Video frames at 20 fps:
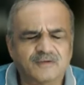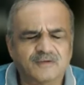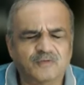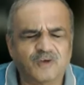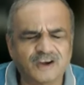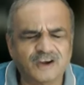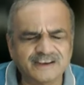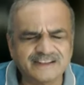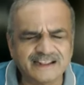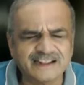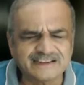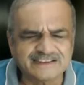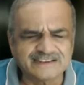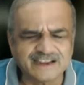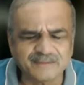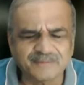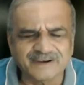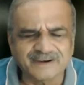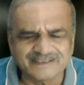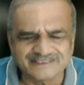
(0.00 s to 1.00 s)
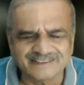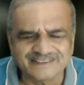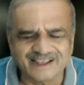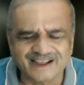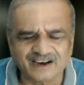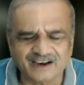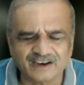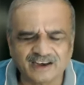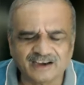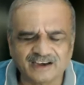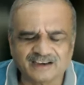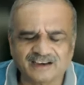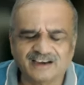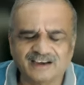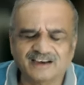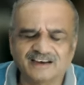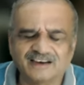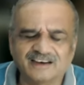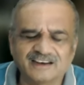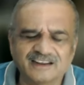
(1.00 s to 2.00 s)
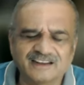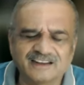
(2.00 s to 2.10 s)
What they say, but they are little